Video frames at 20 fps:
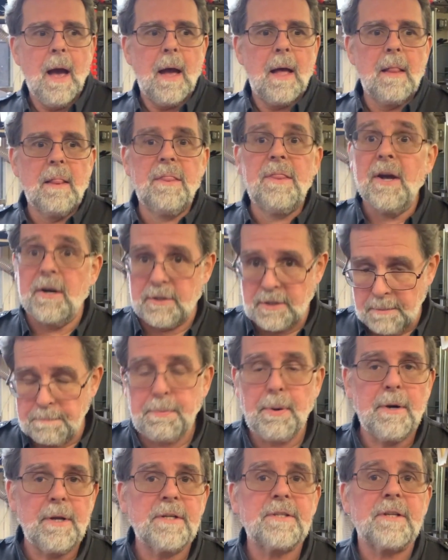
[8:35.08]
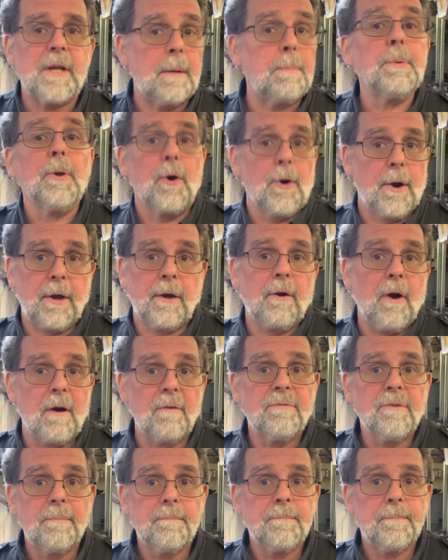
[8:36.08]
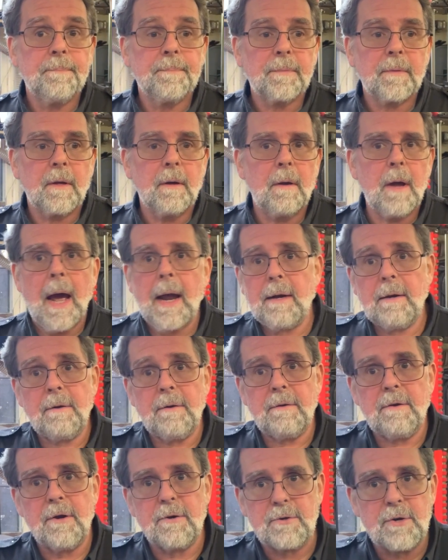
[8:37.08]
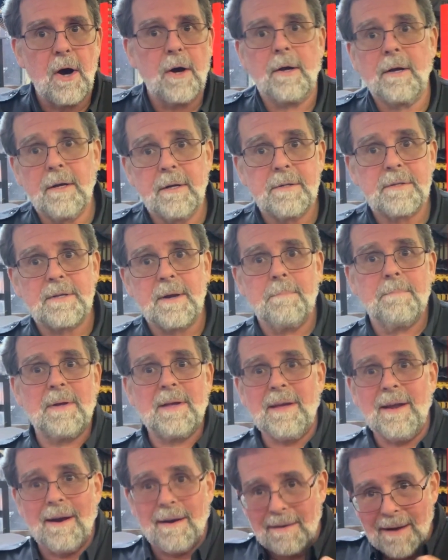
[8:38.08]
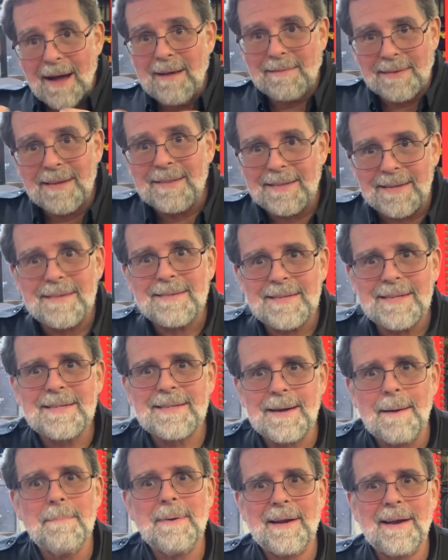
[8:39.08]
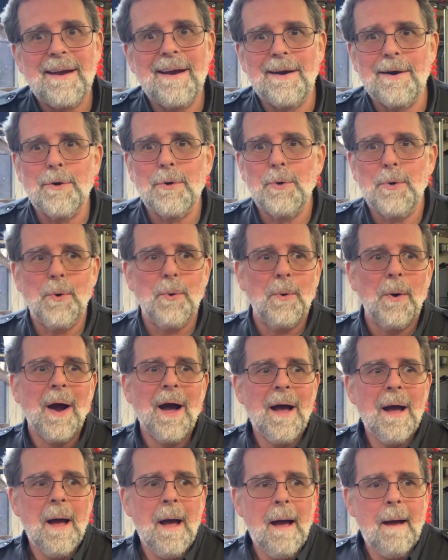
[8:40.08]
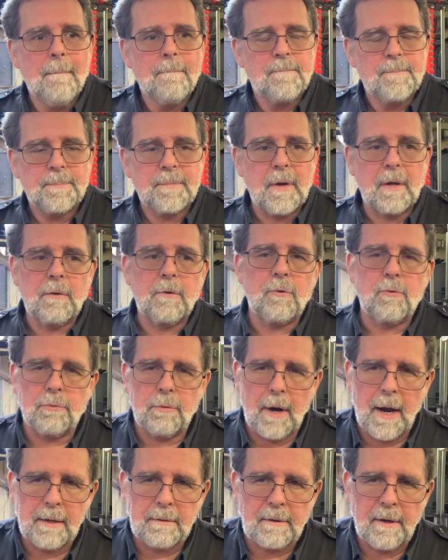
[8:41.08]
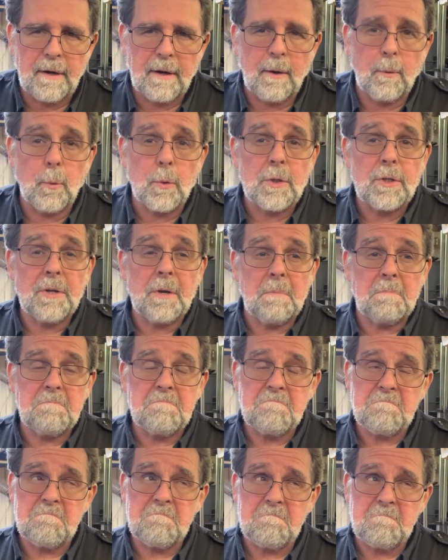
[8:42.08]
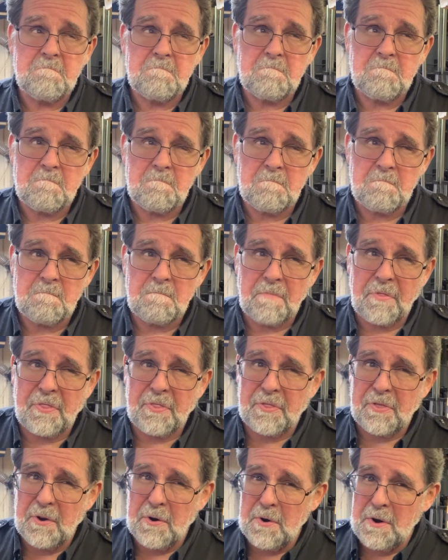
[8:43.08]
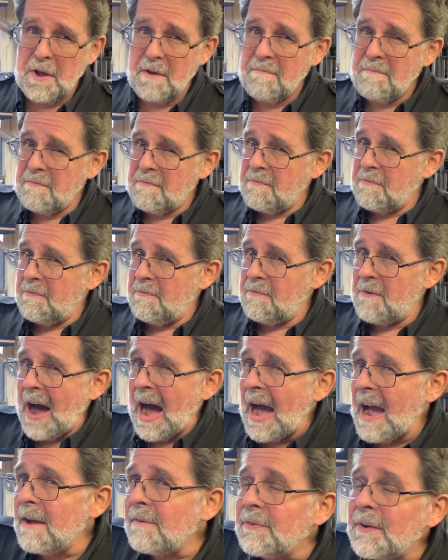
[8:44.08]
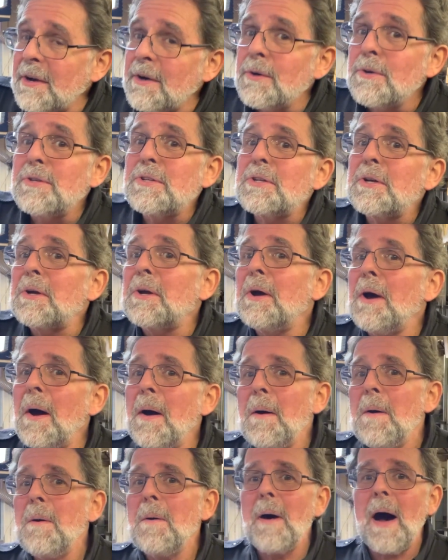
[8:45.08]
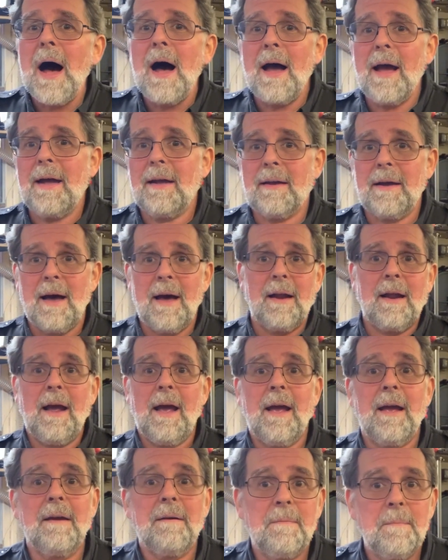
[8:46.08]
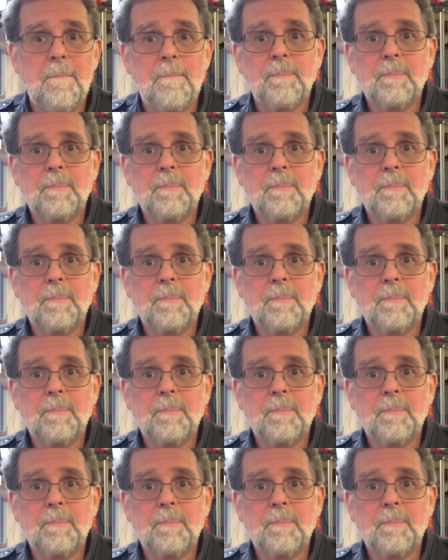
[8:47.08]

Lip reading: There's a pretty steep learning curve, and you're talking to somebody. This is somebody here who, granted, it was 35 years ago, I got a